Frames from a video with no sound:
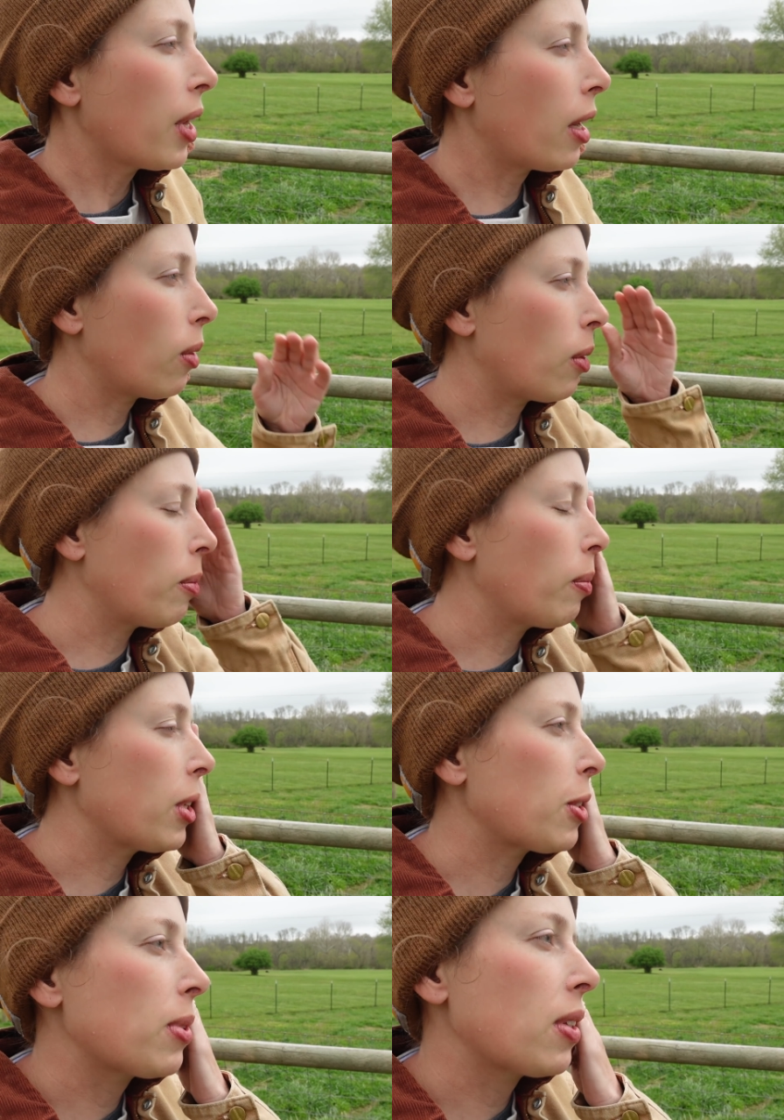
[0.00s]
I don't
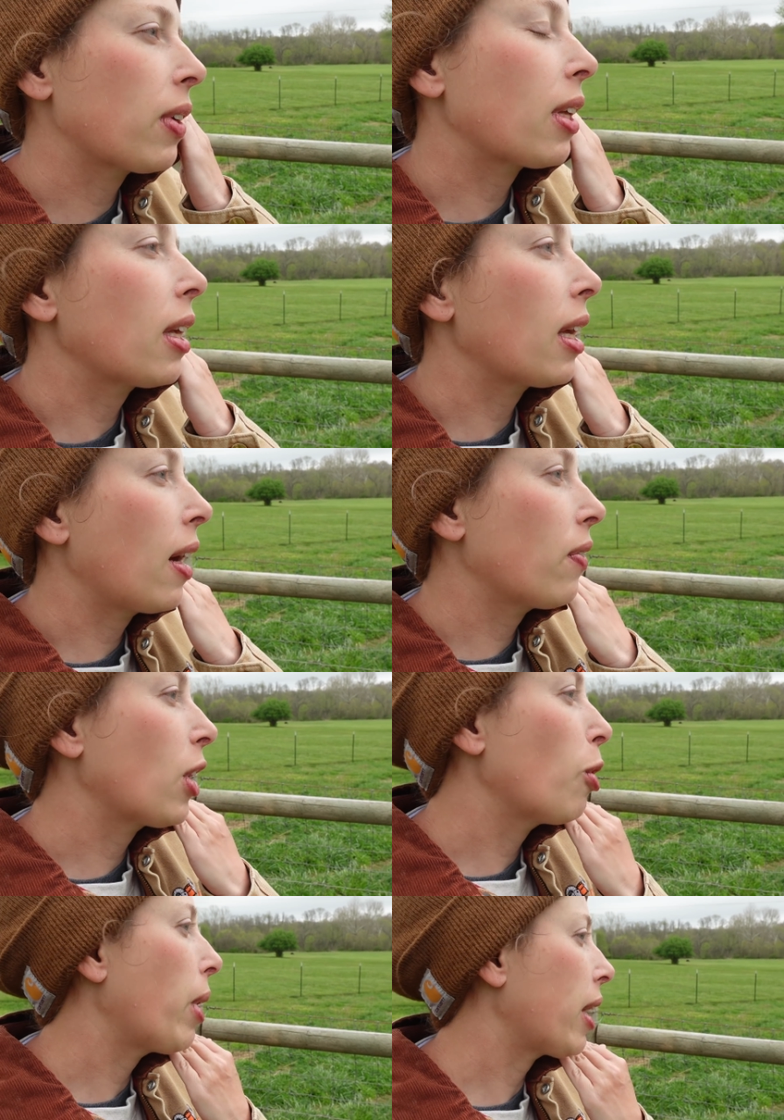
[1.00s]
remember specifically. I'd have
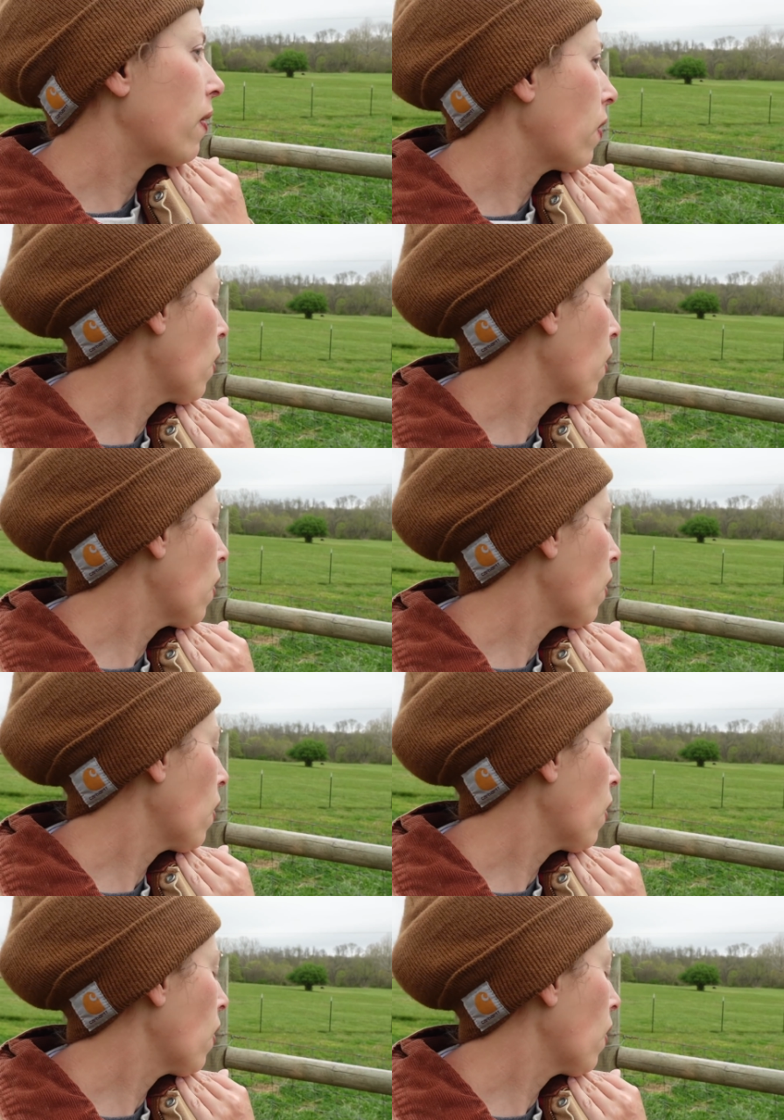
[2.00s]
to go back and